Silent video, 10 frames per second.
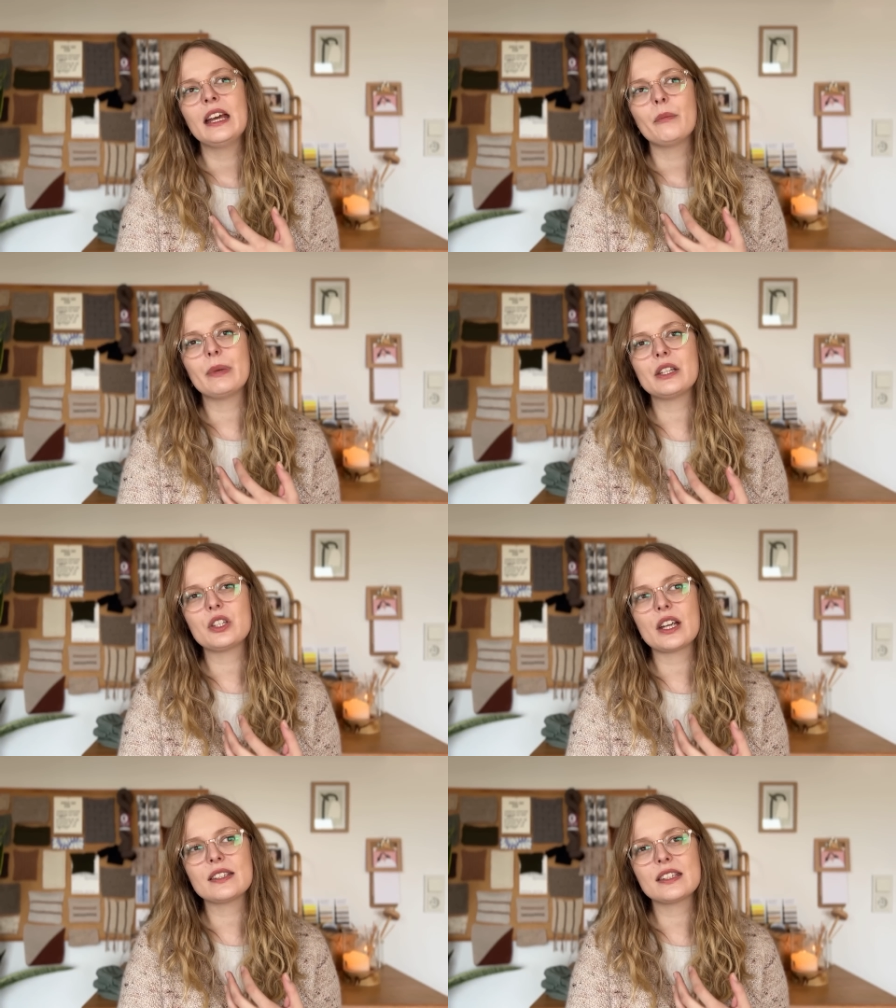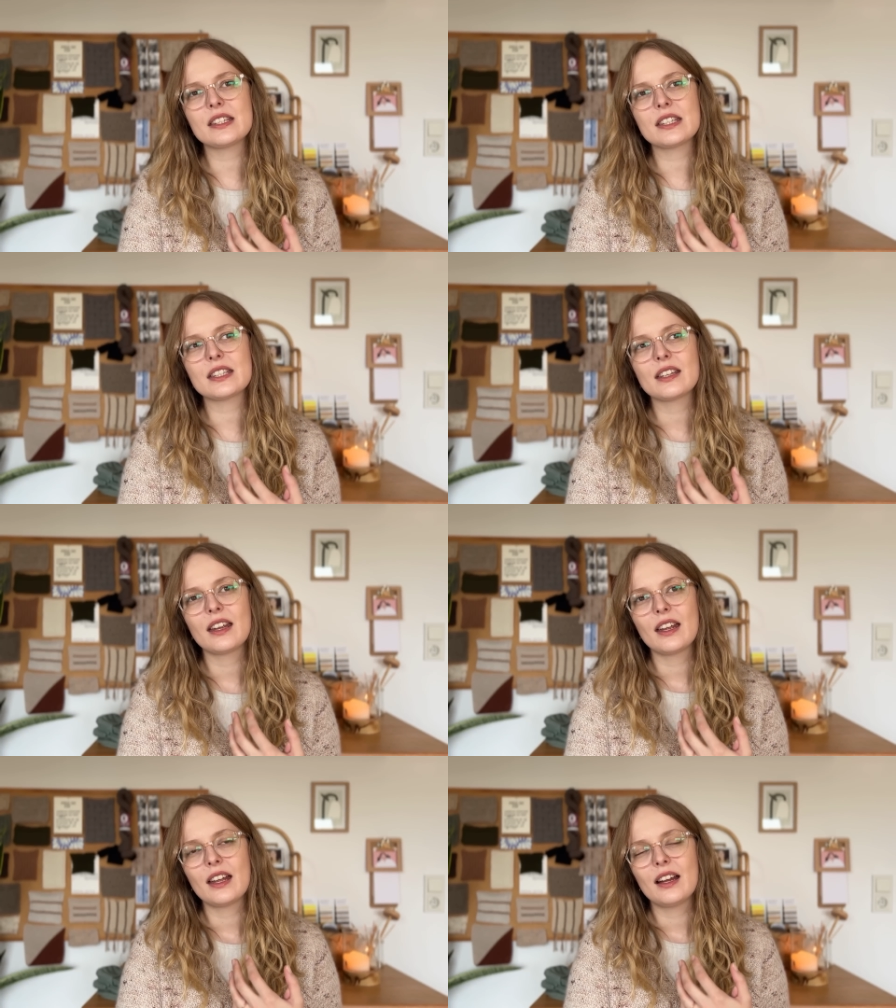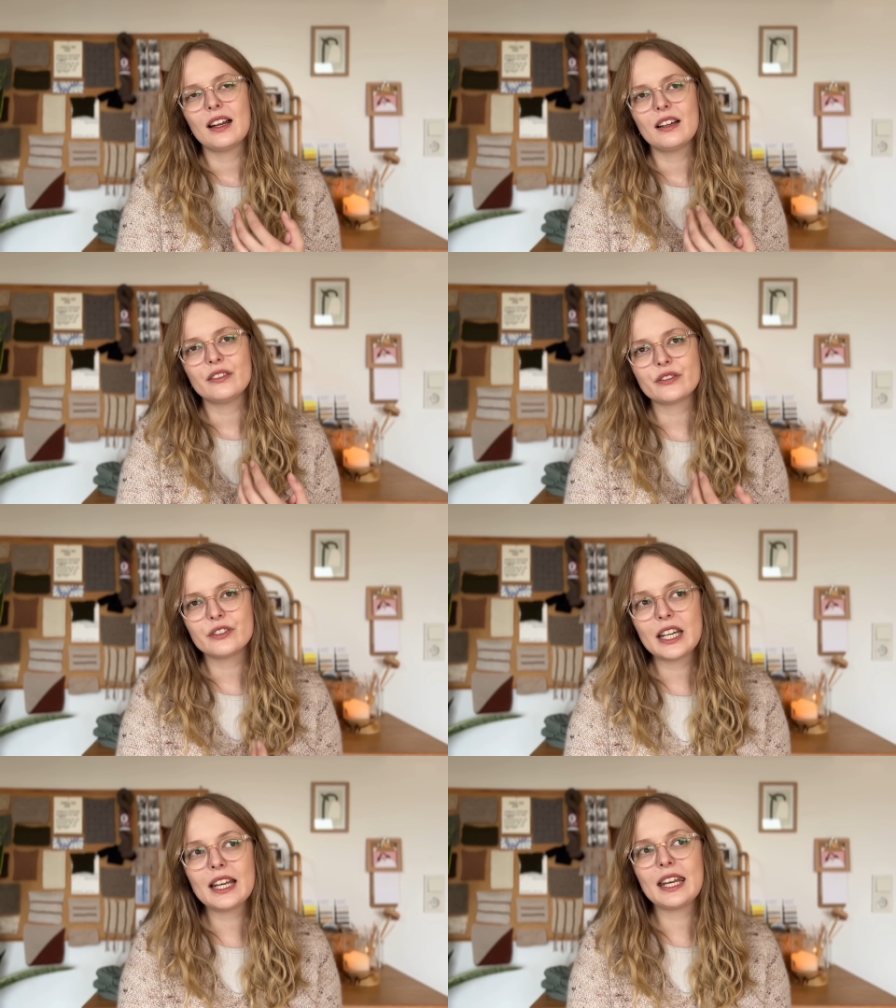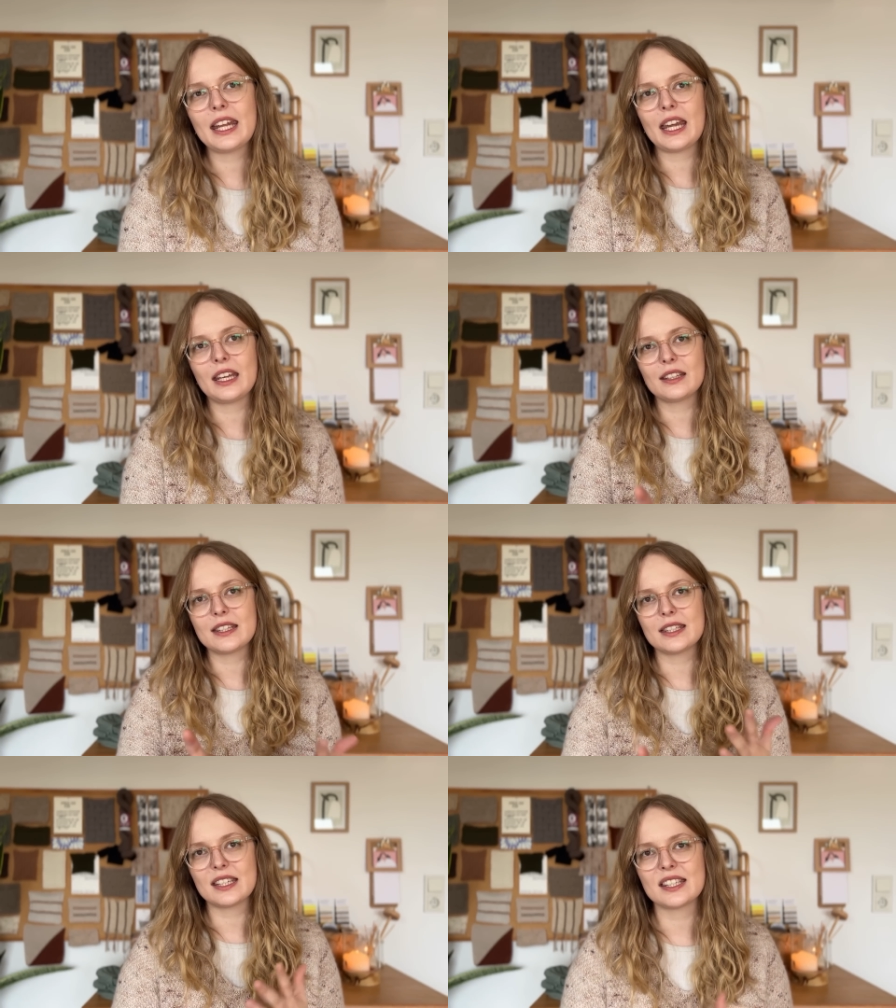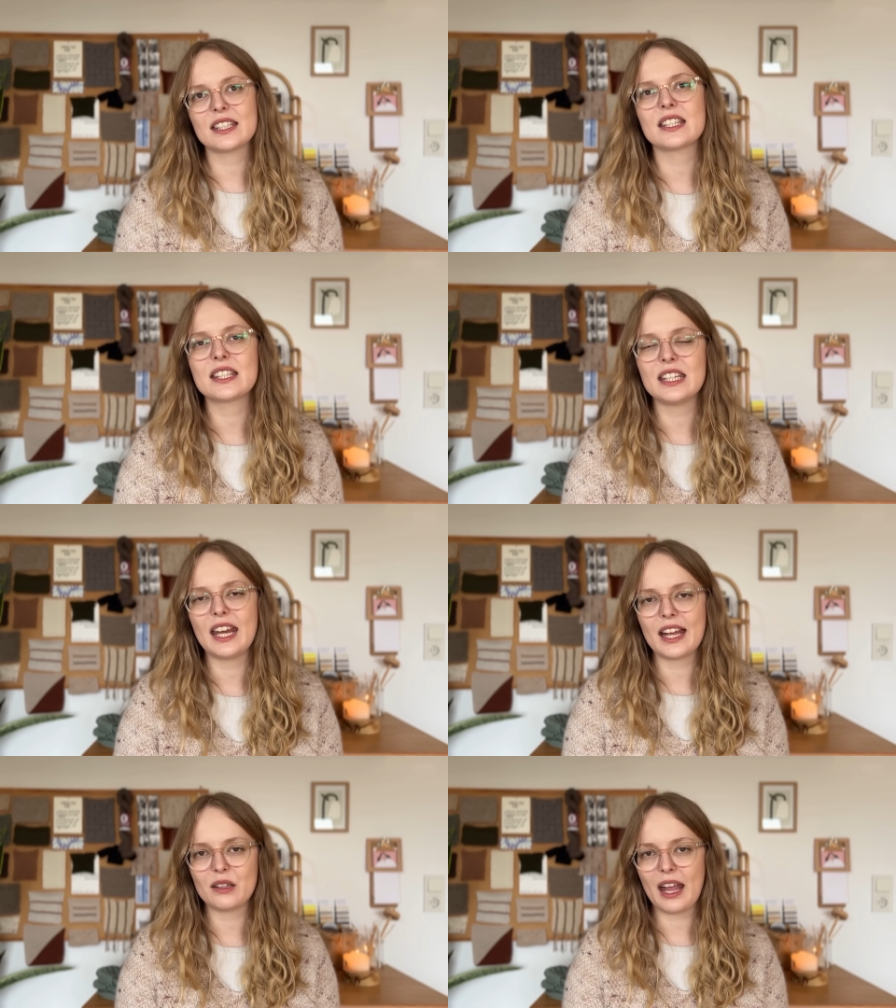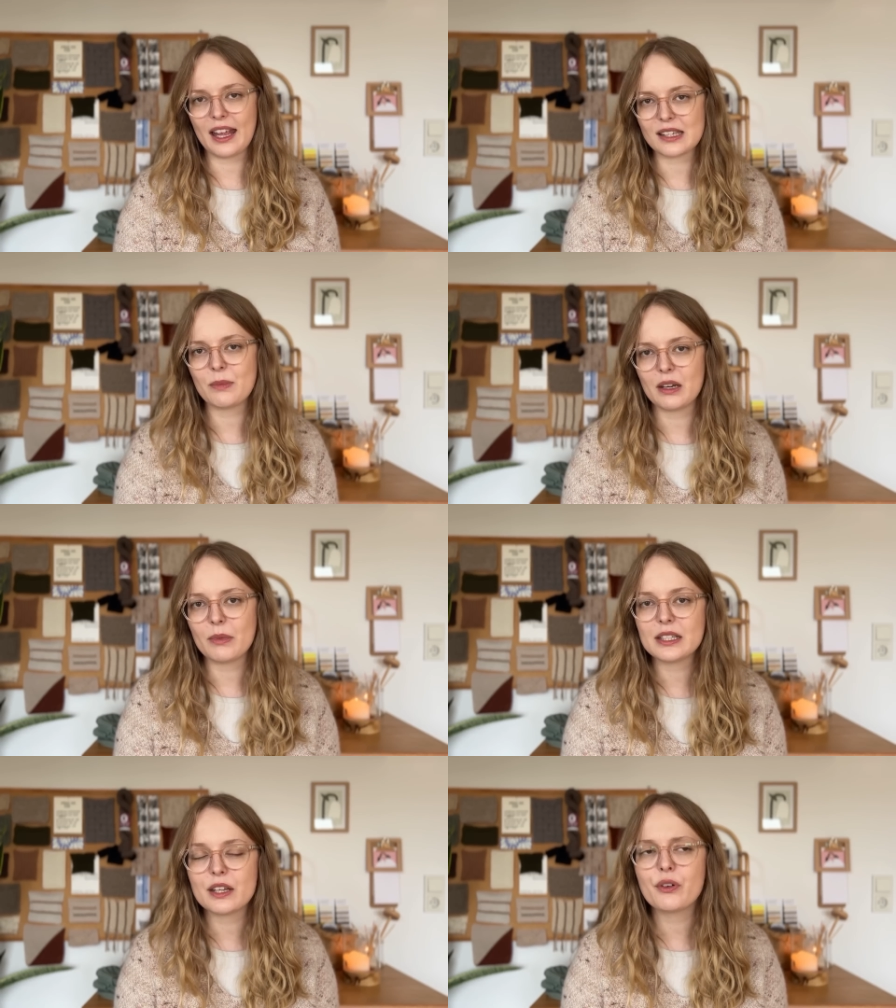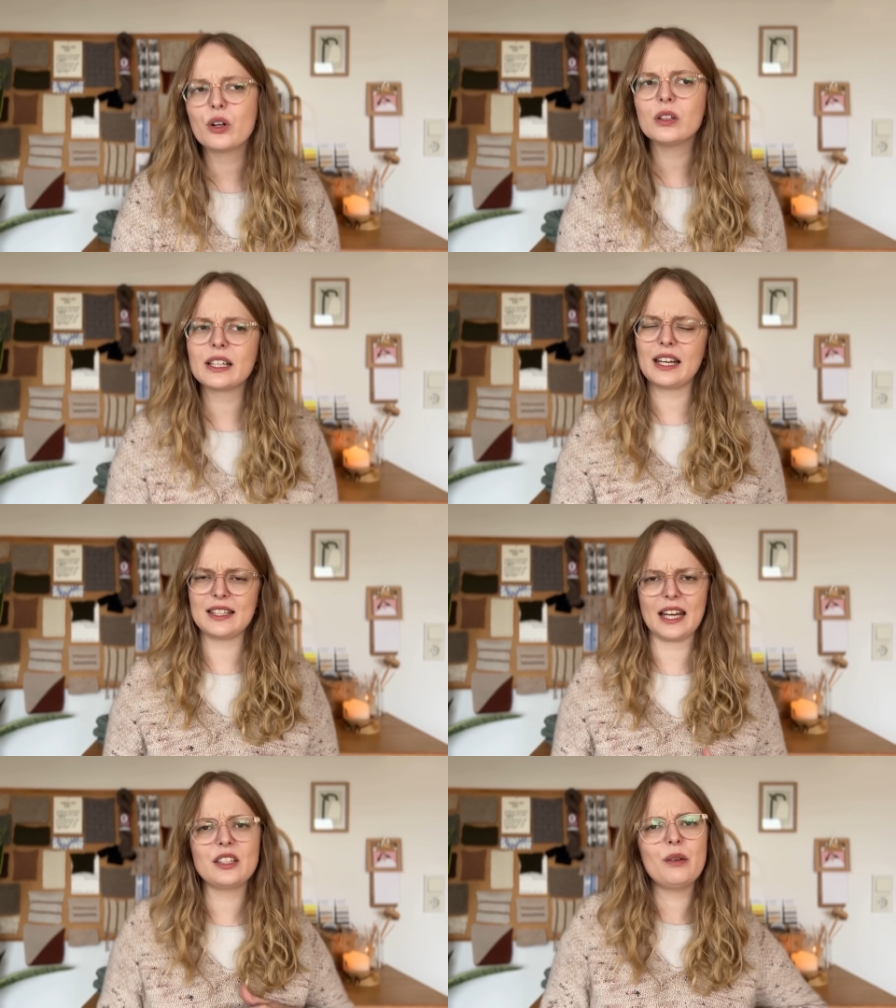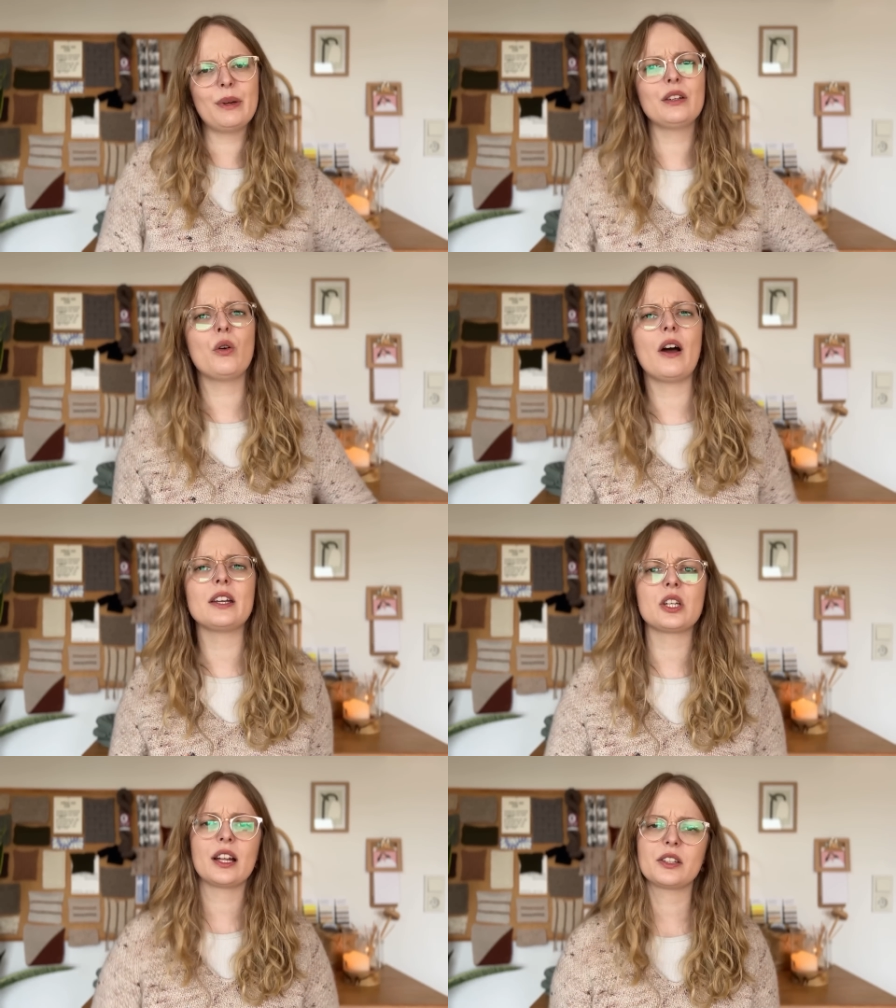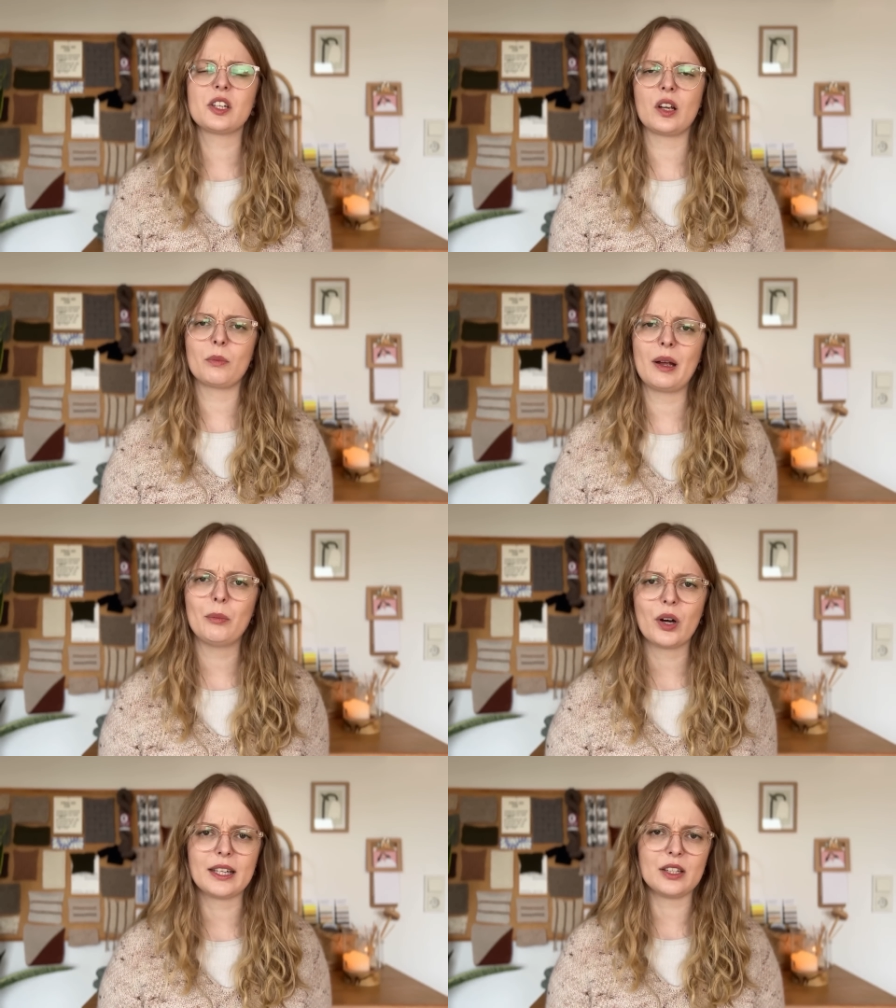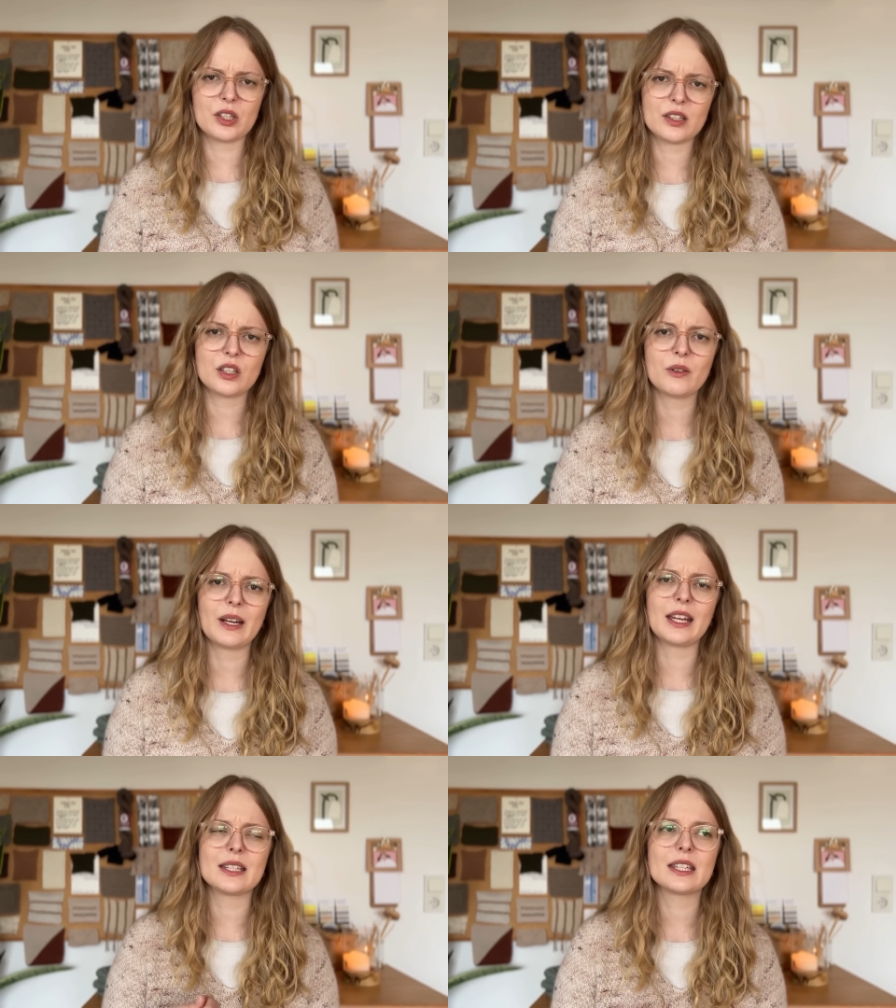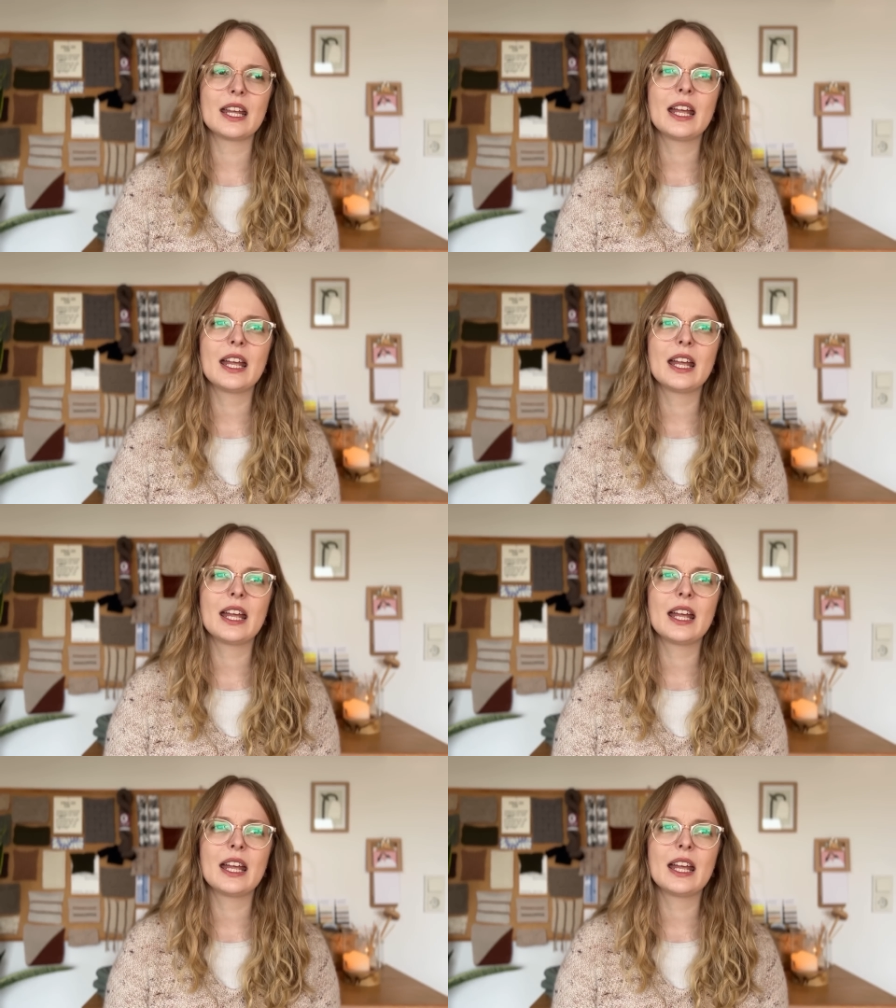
but just really getting consistency has been a bit difficult, and has actually been quite challenging on my body just doing it.